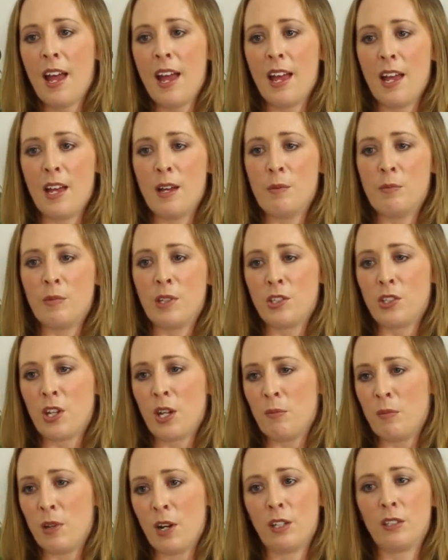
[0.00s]
The
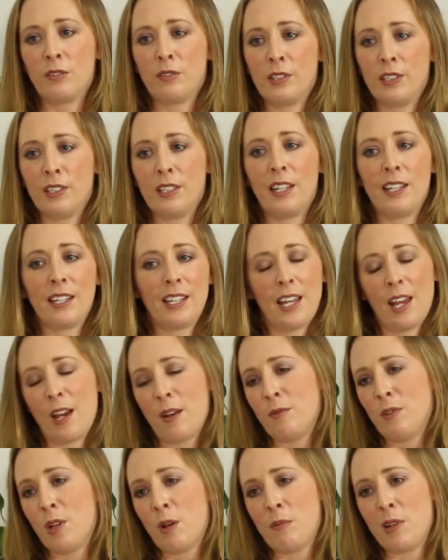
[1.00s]
Jamie Oliver, and
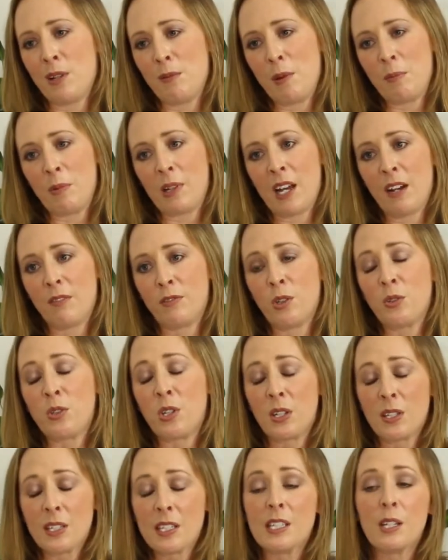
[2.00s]
not many people have those. You
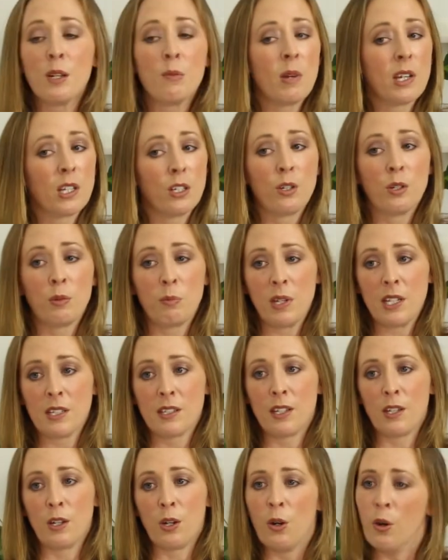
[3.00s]
can still make a good
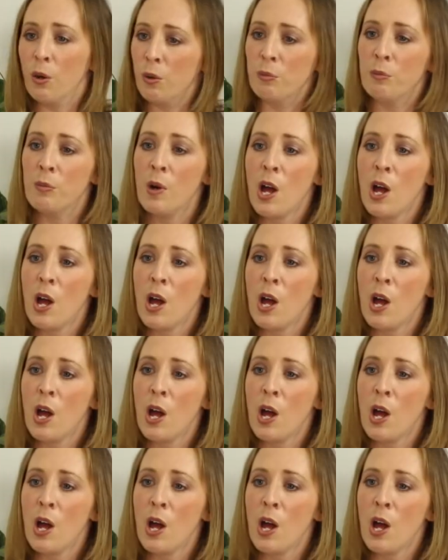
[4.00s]
pizza at home.